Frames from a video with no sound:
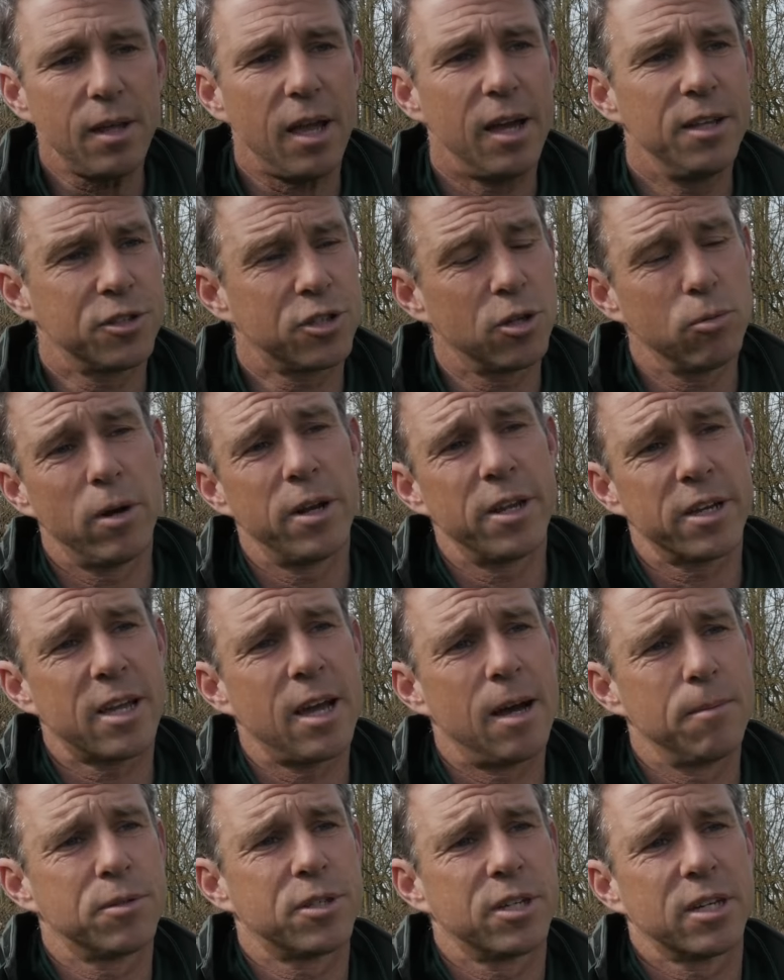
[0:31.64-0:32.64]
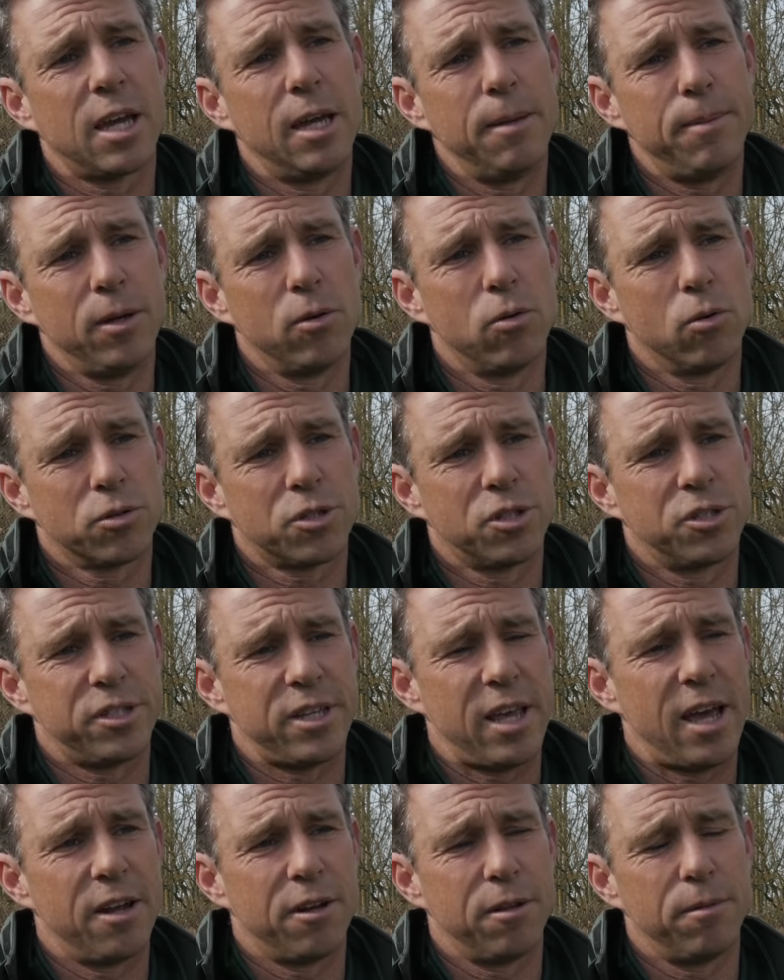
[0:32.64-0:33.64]
And so when it comes to keeping horses
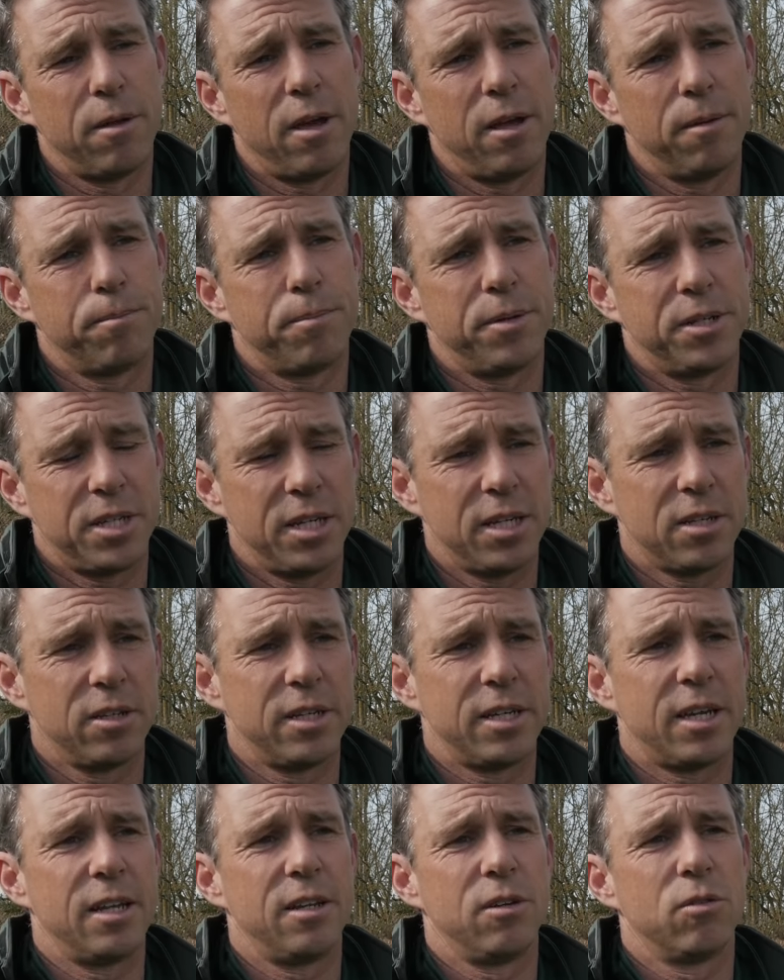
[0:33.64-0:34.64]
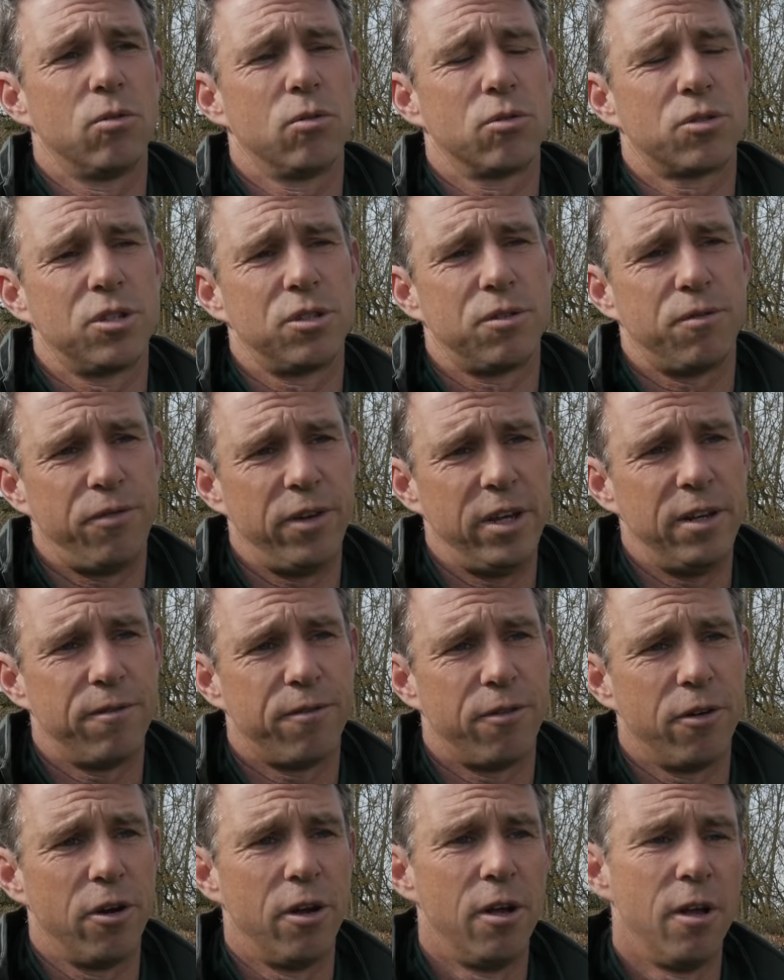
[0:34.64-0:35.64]
sound and particularly getting horses fit
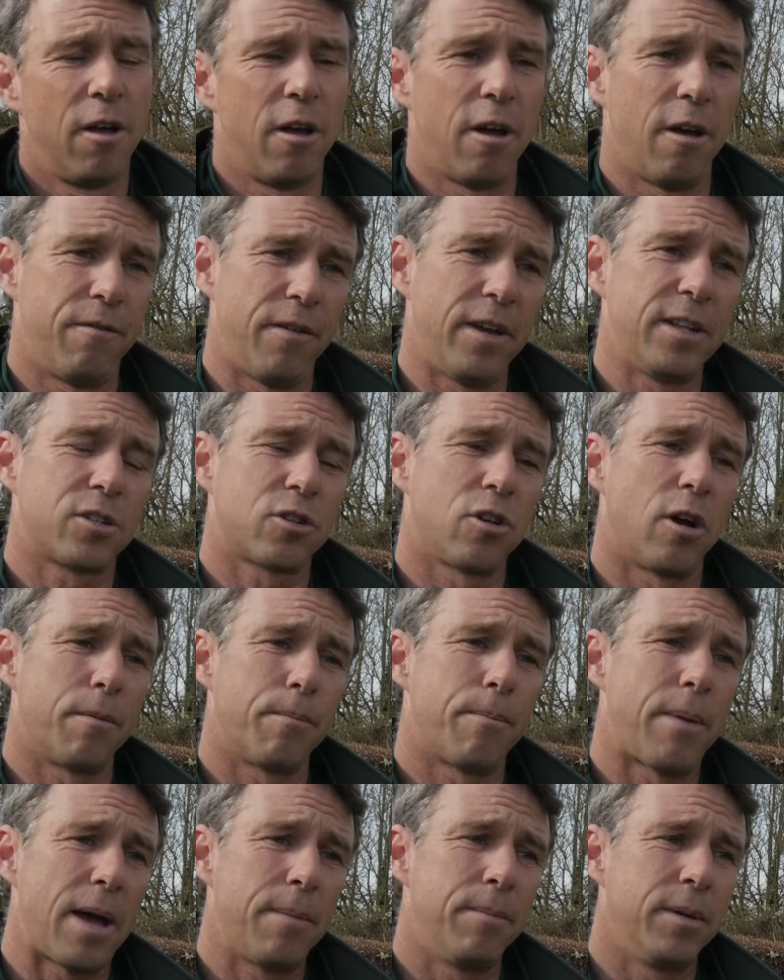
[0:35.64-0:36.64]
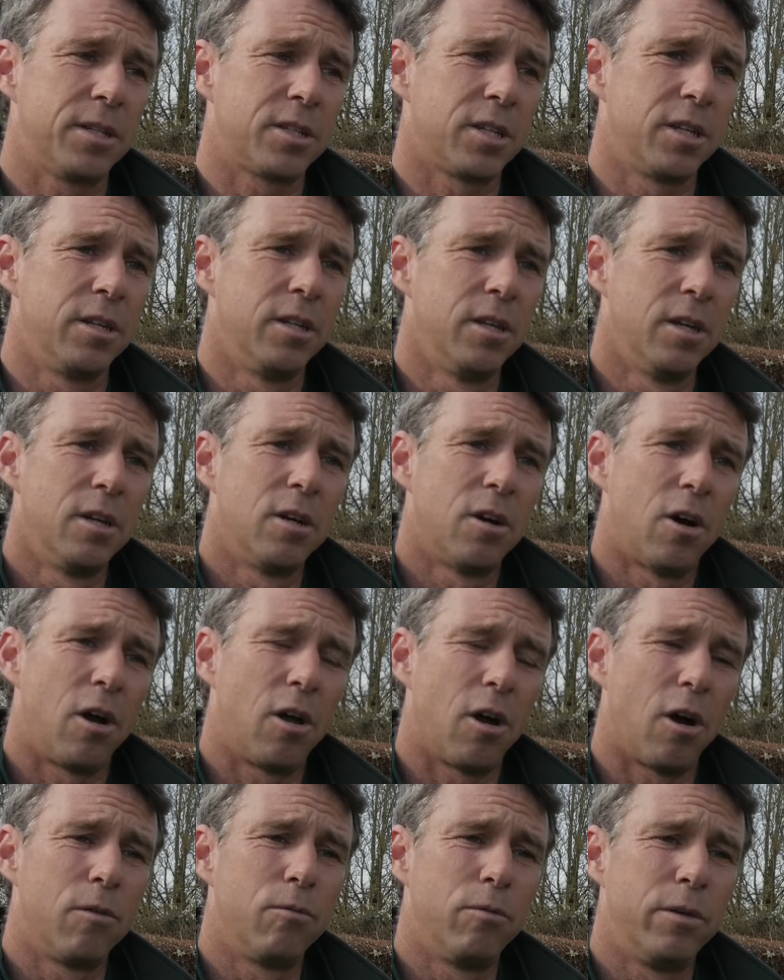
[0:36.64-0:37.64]
for events like badminton,
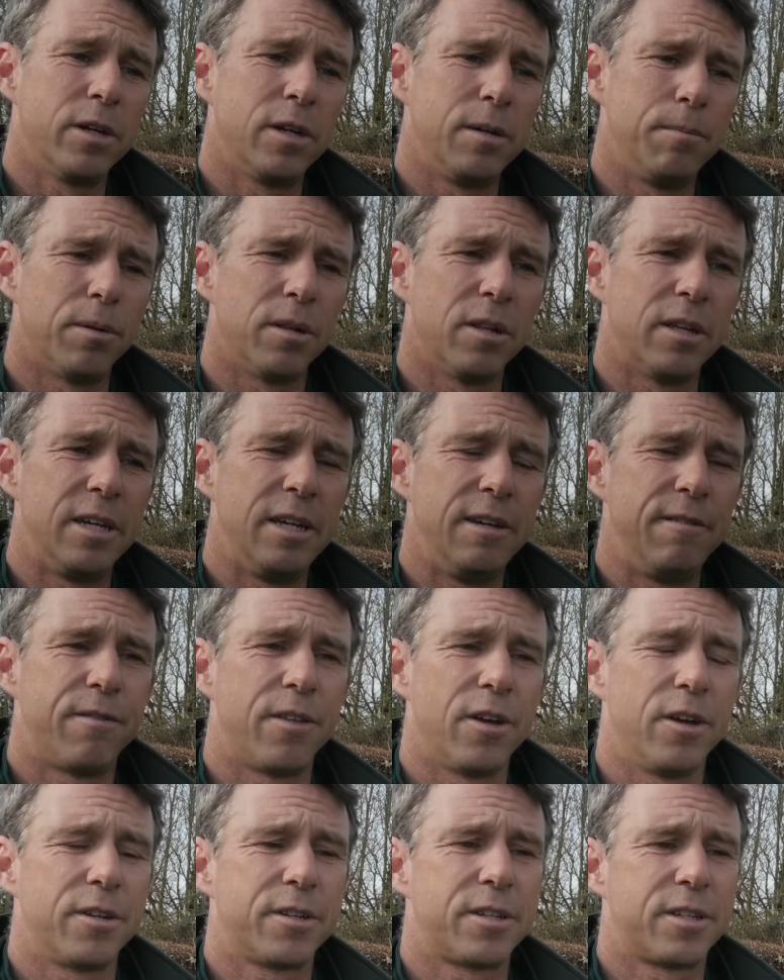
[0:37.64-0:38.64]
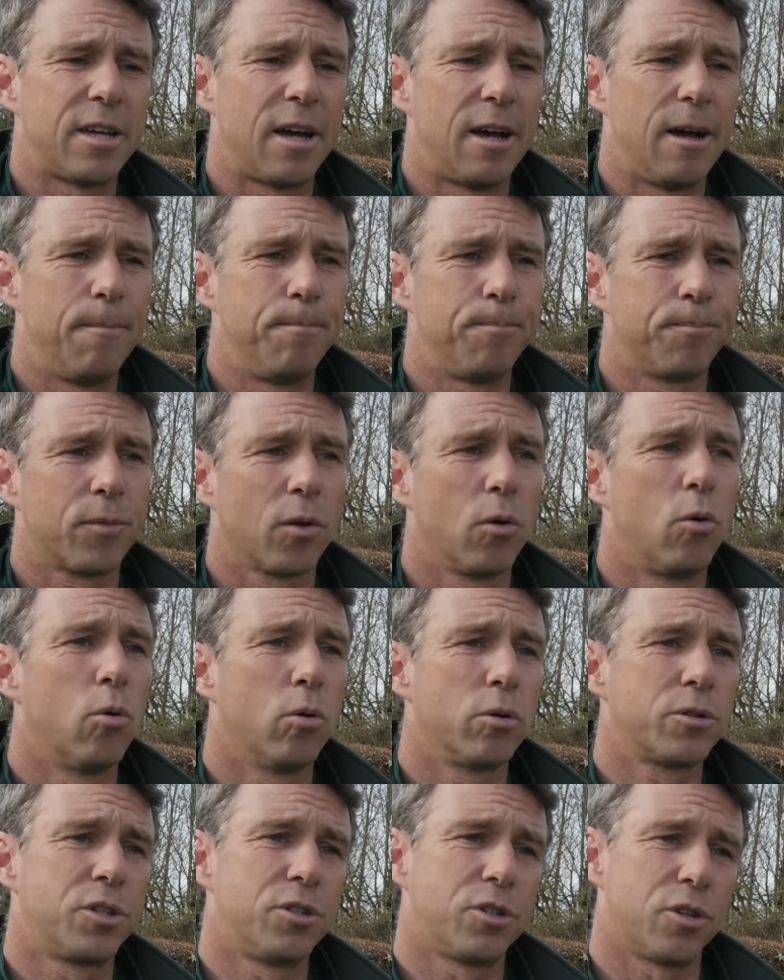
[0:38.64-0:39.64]
I really believe that
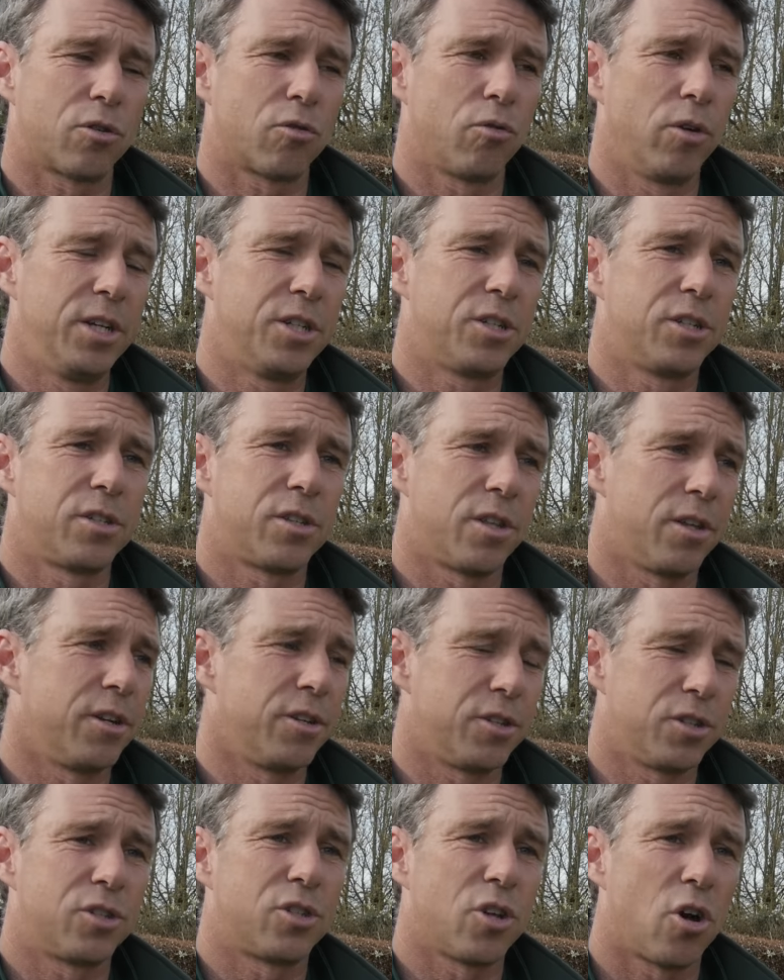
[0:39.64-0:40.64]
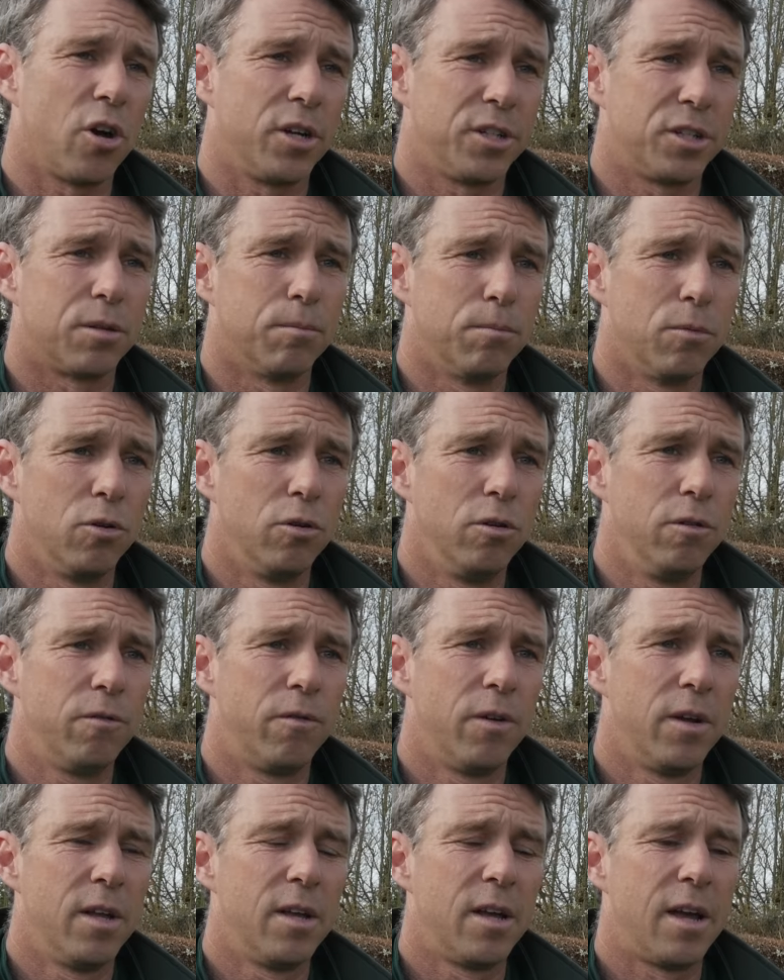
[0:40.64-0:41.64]
horses are creatures that are designed to
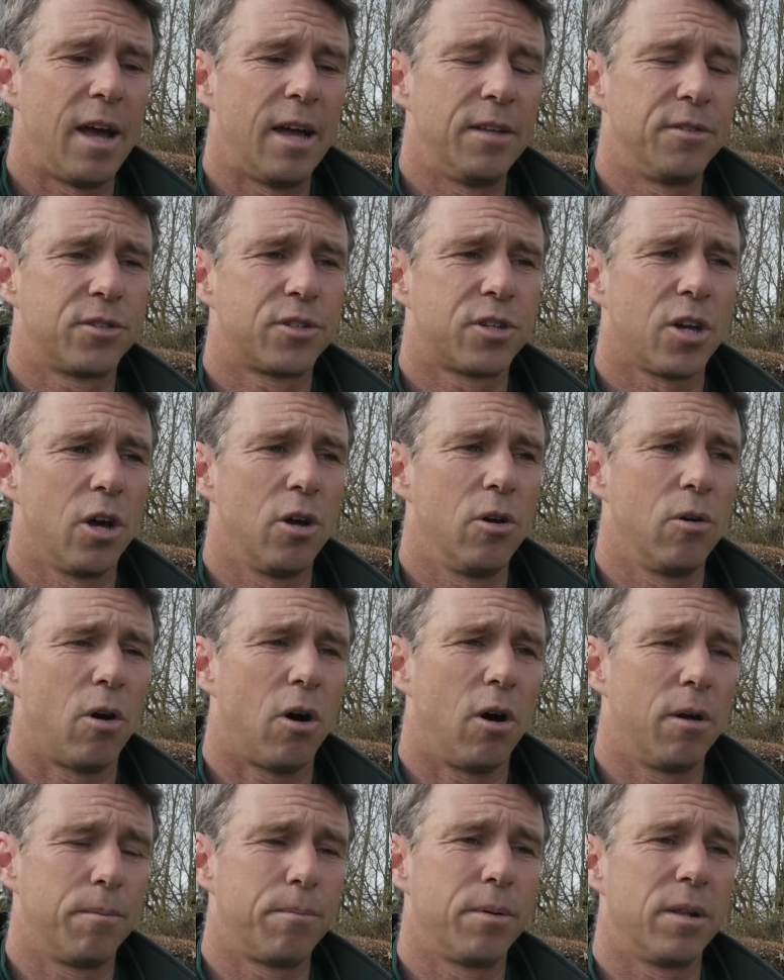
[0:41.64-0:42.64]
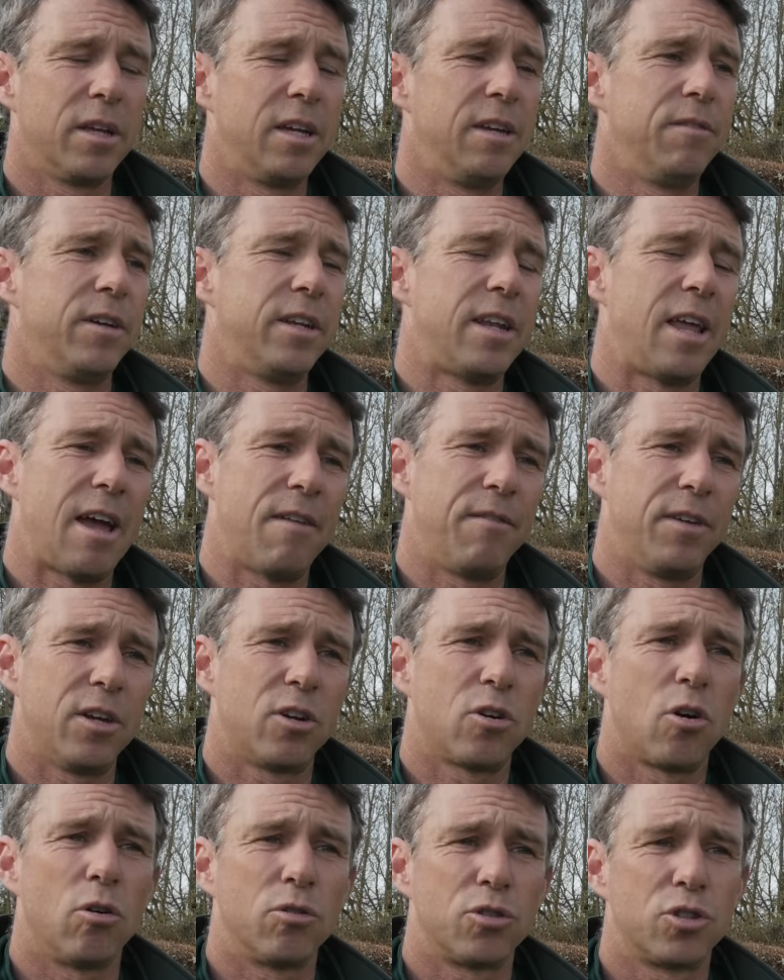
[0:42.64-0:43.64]
move, and so I believe in having
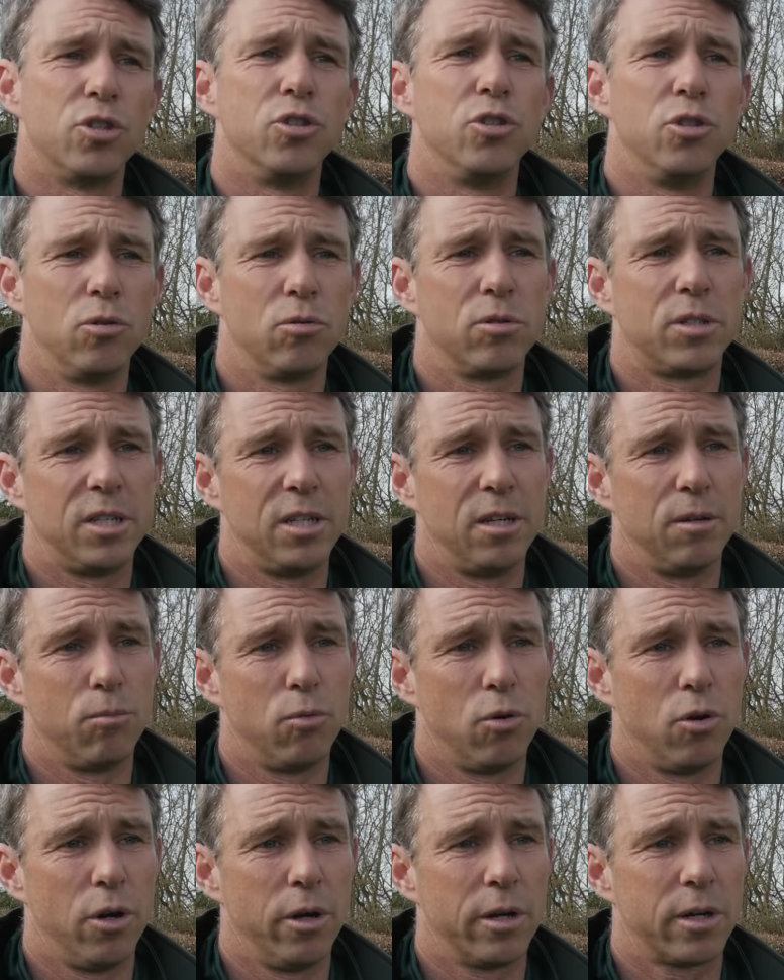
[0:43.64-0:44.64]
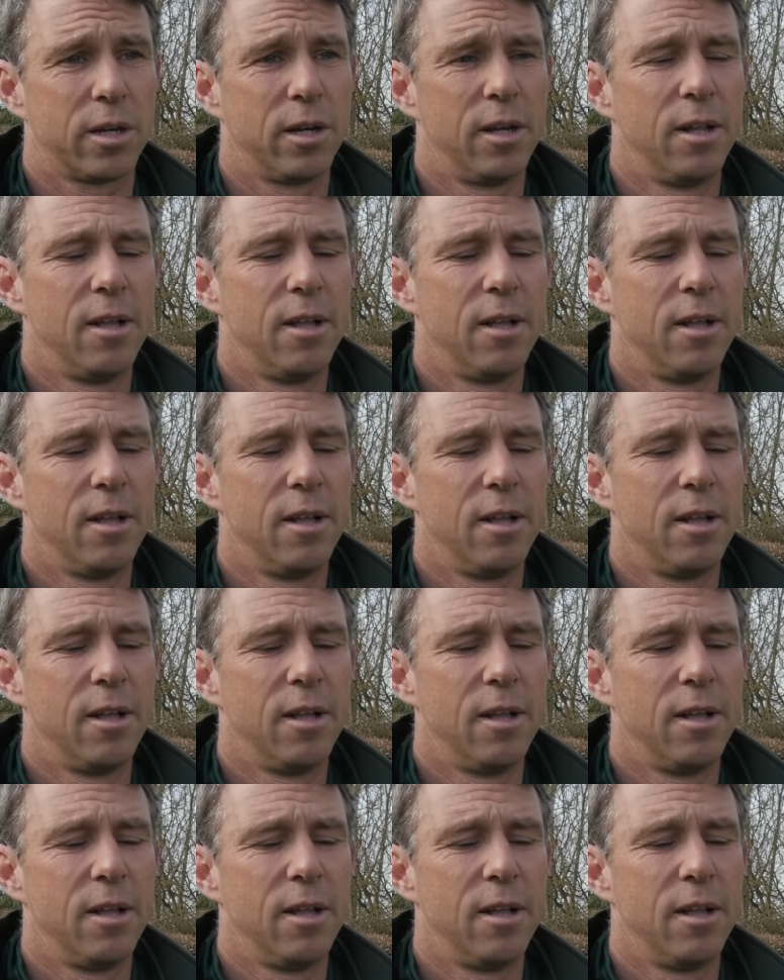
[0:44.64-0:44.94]
continuity in work.